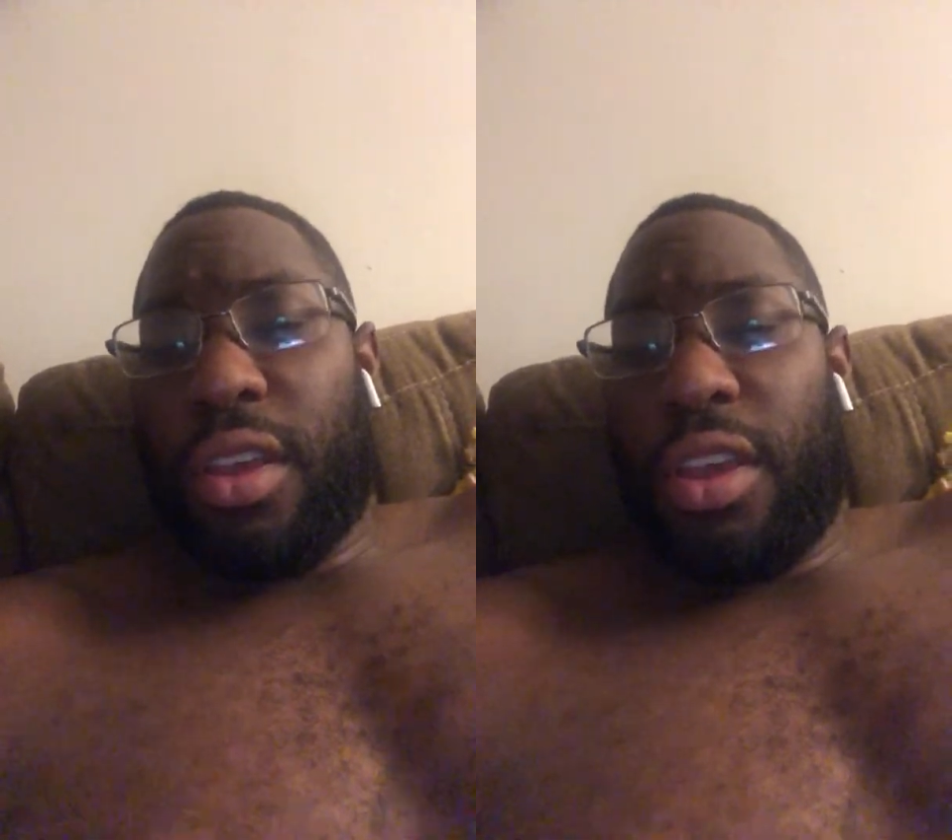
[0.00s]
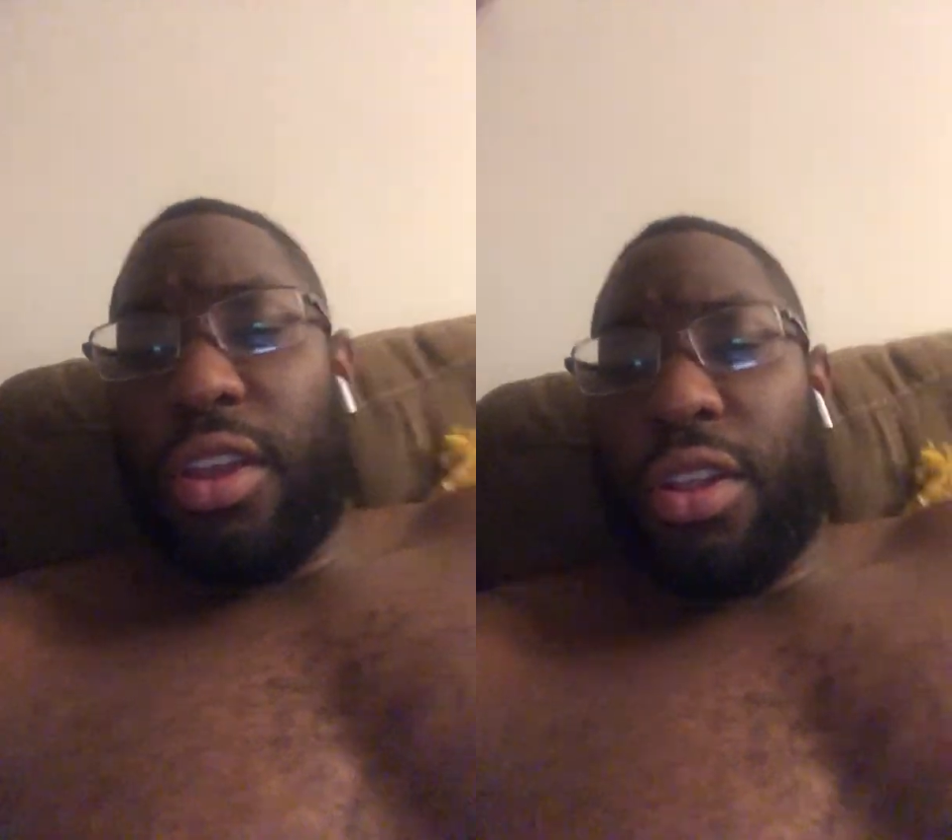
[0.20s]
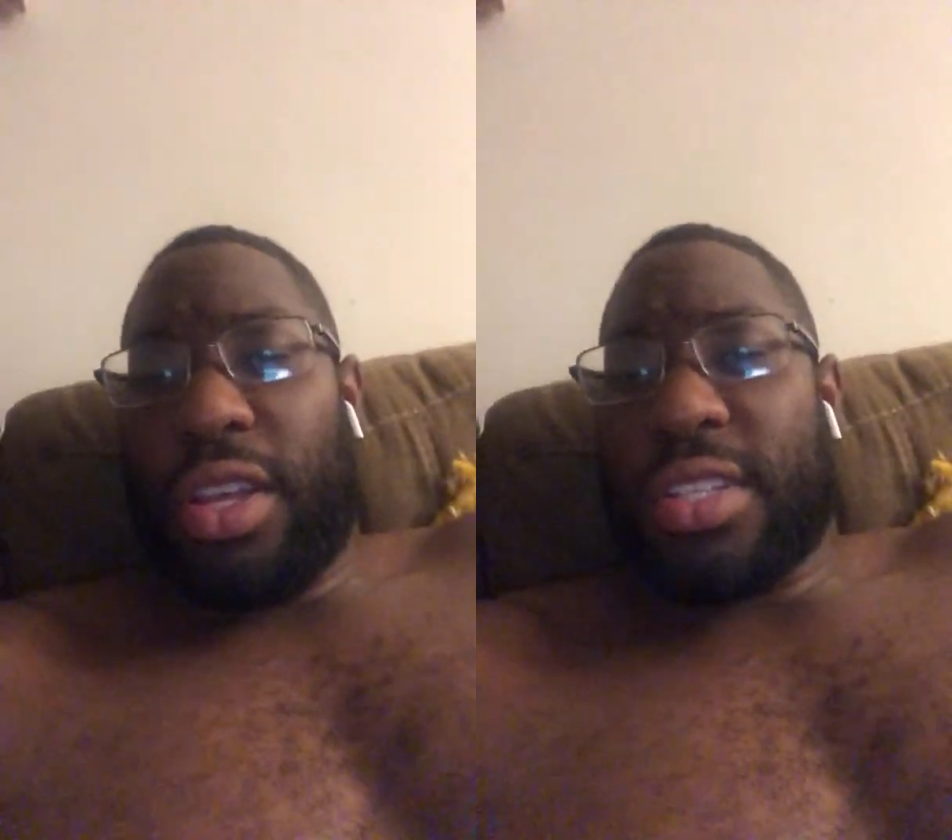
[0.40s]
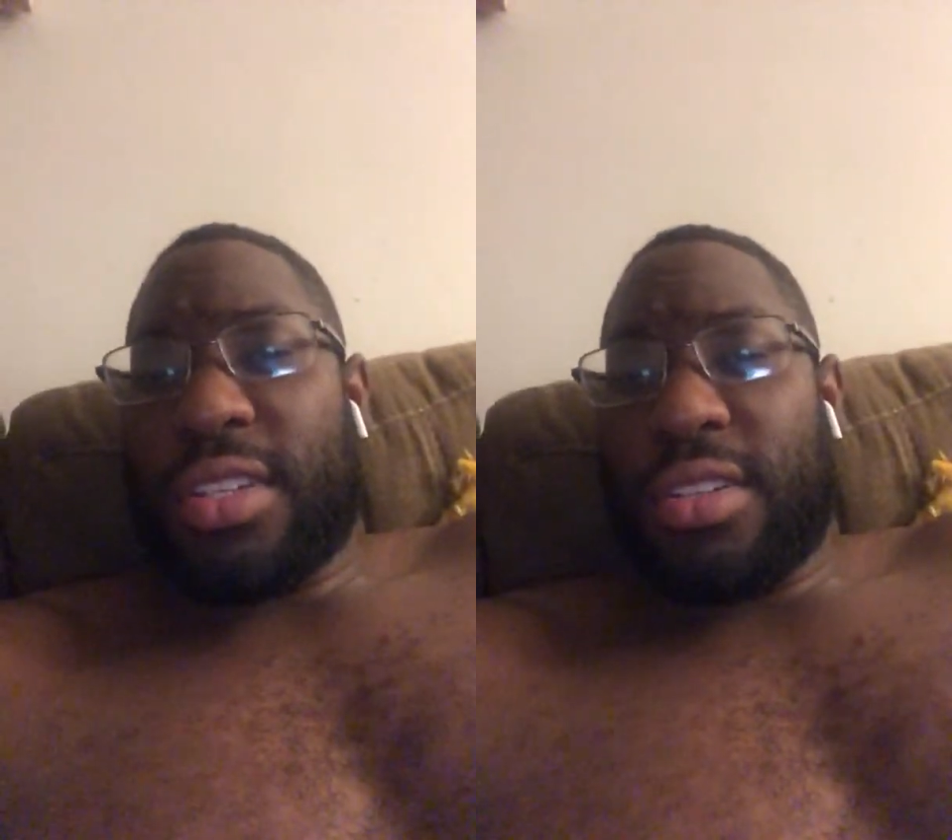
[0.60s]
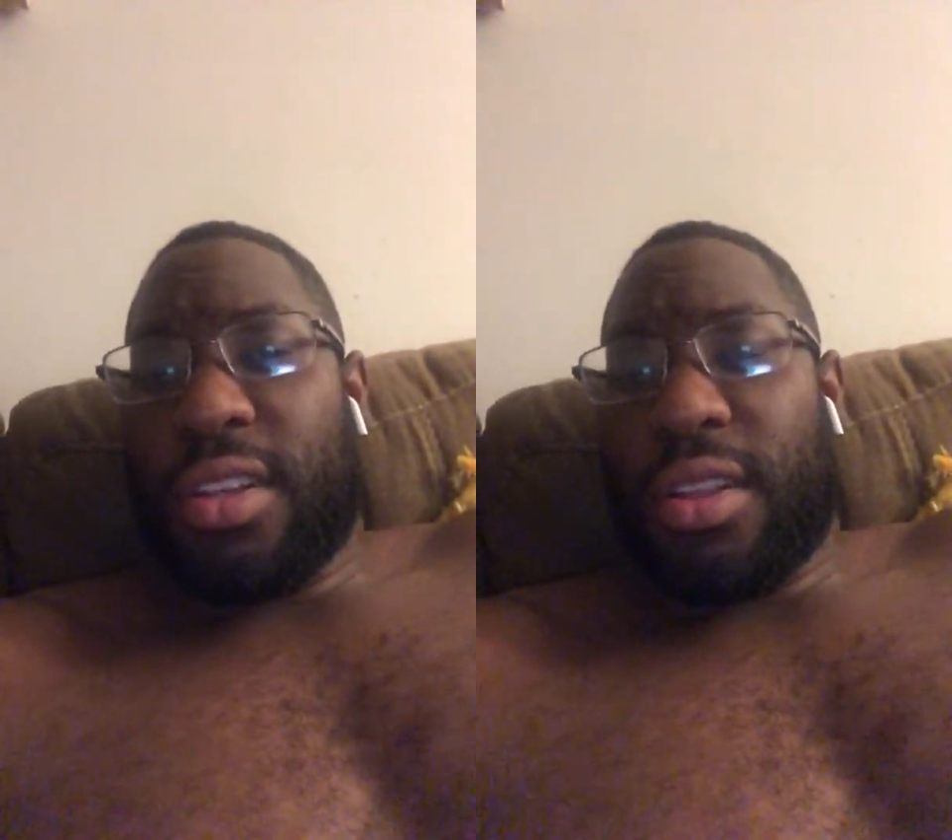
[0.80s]

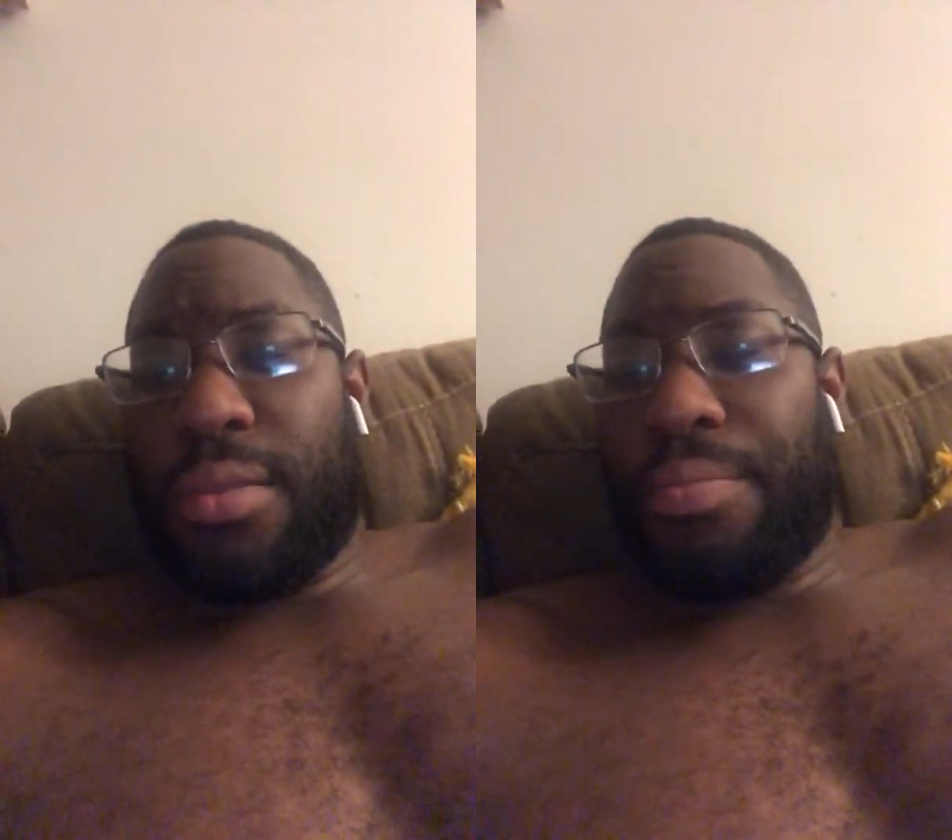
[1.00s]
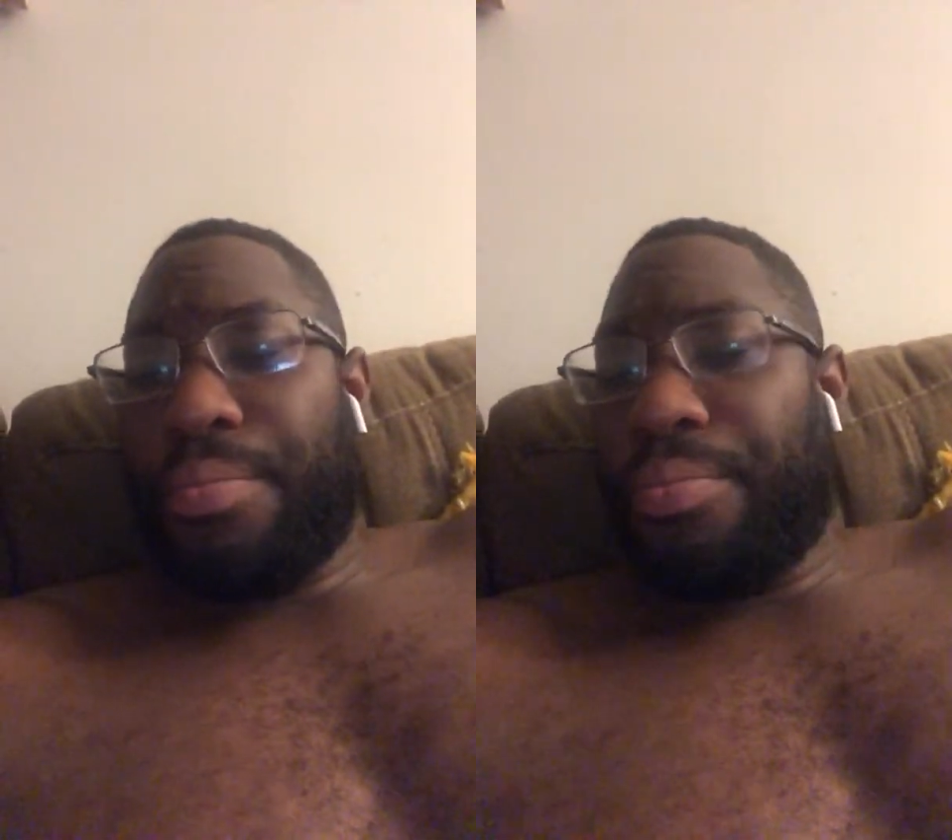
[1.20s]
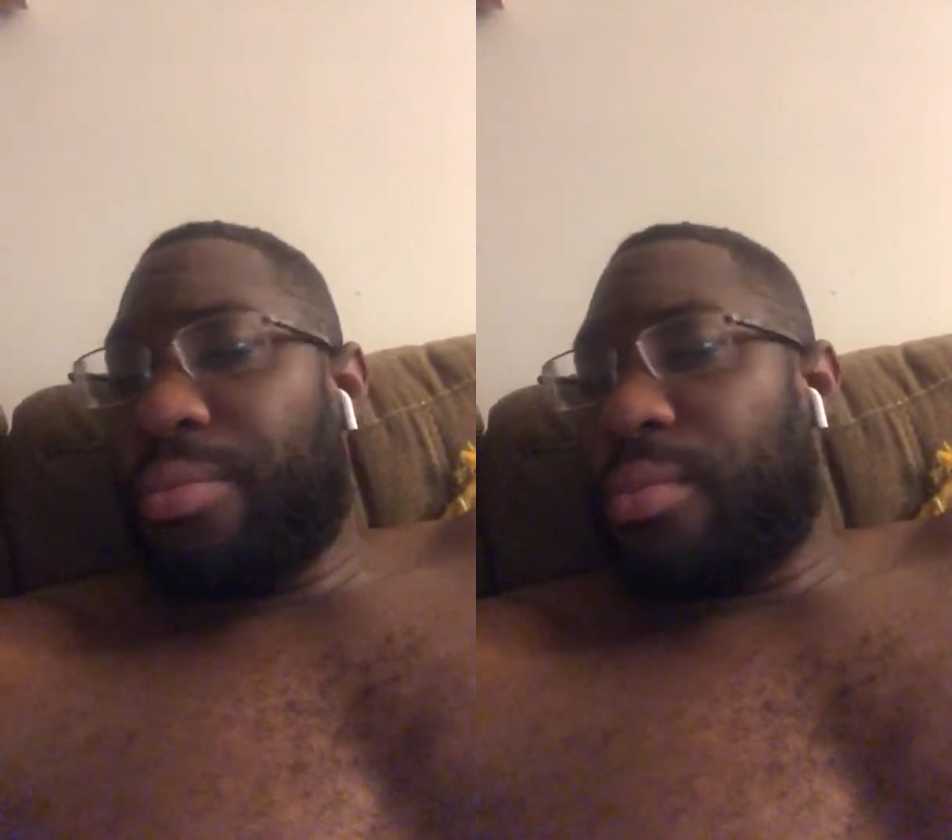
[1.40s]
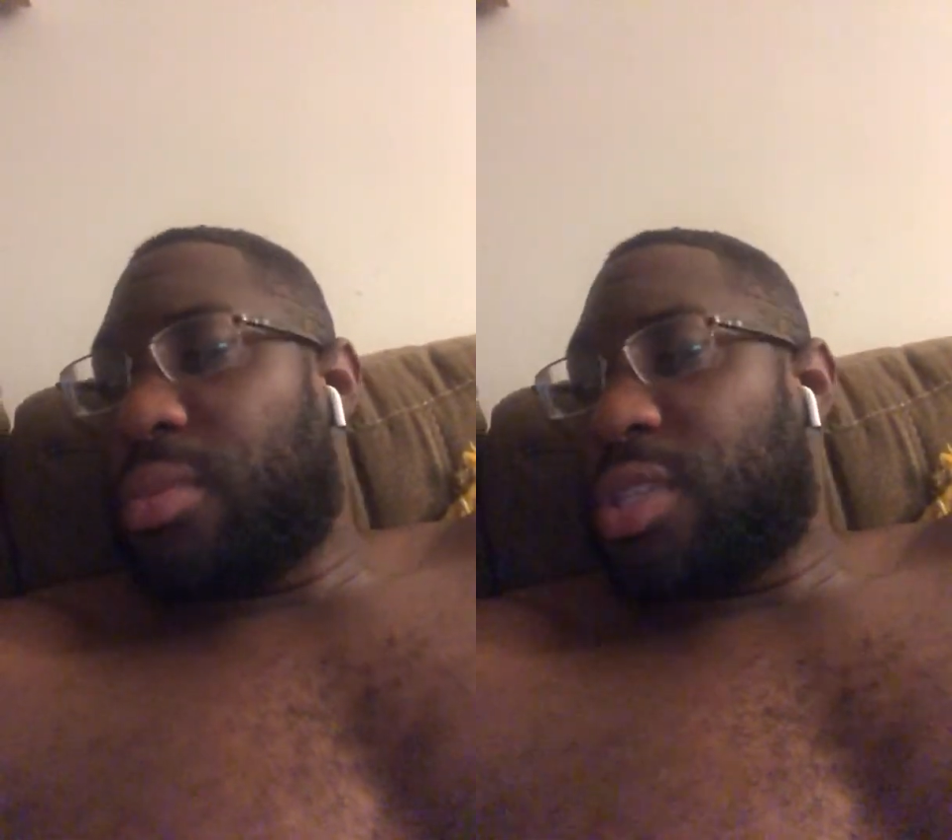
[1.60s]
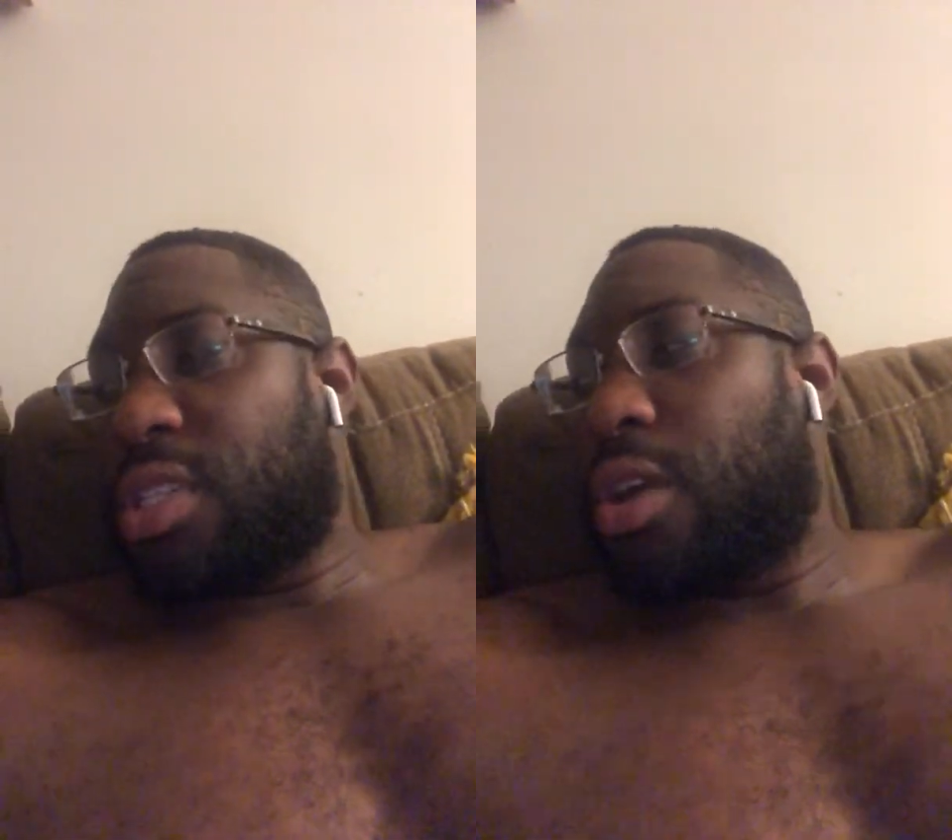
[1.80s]
Listen to them.
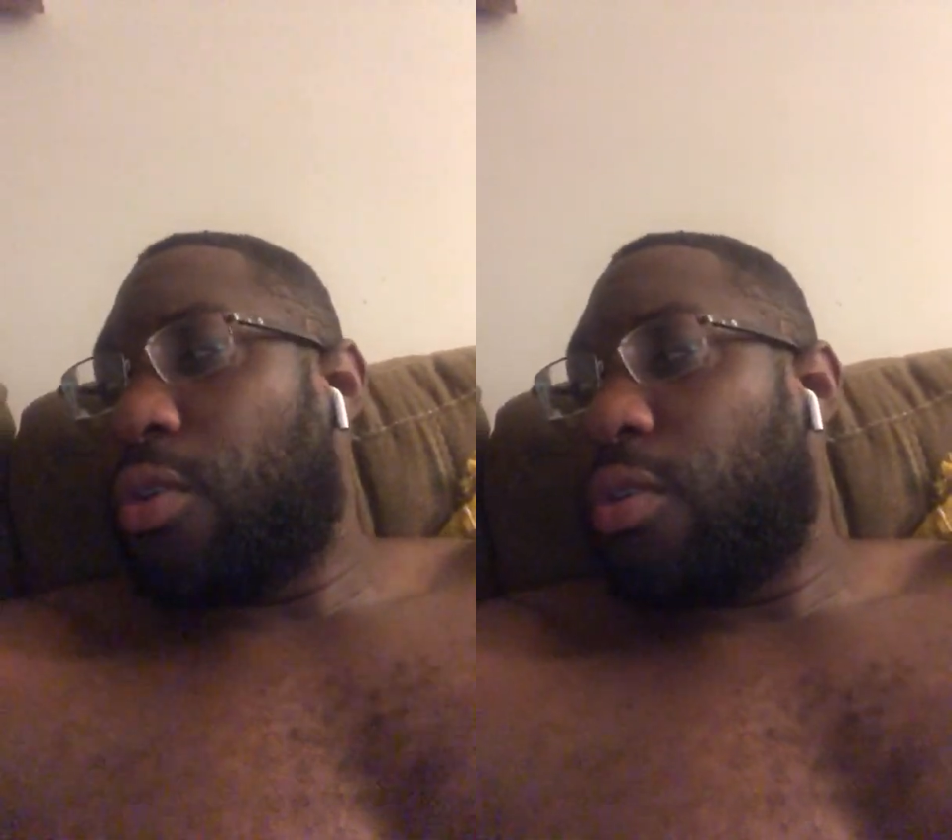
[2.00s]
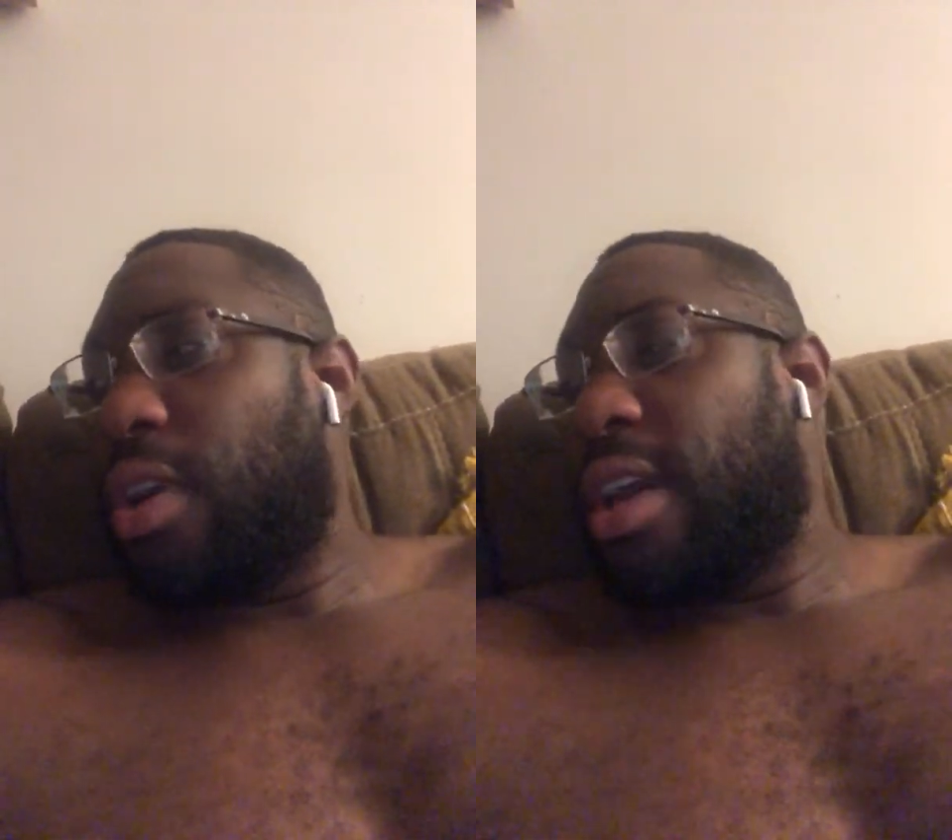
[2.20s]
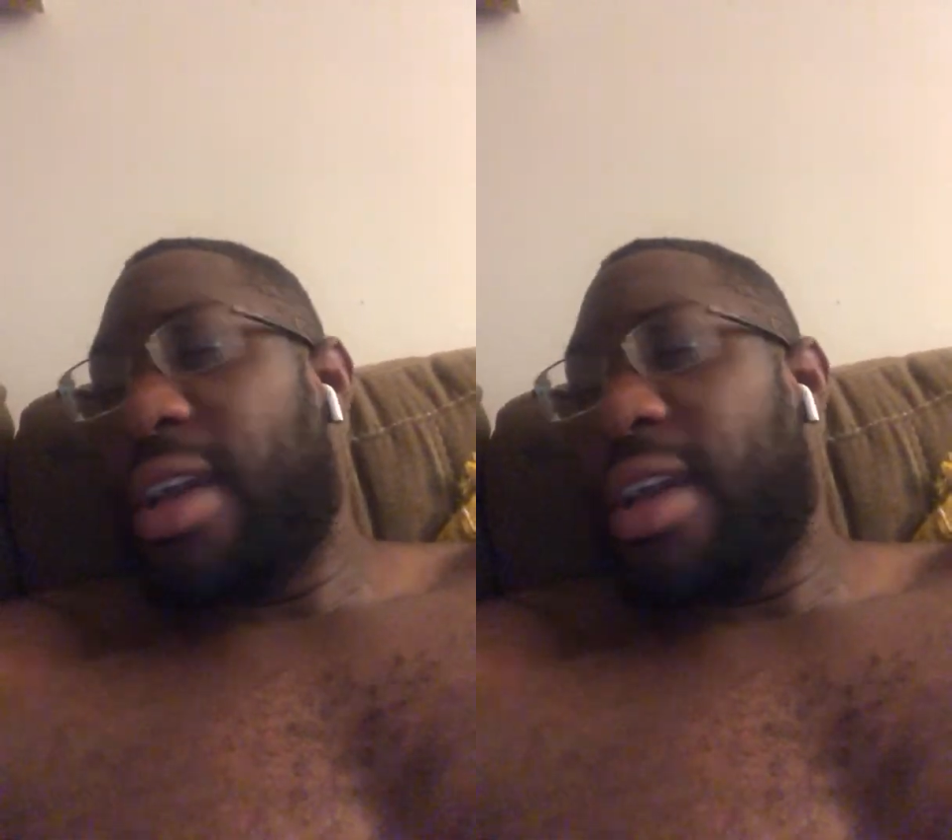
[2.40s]
So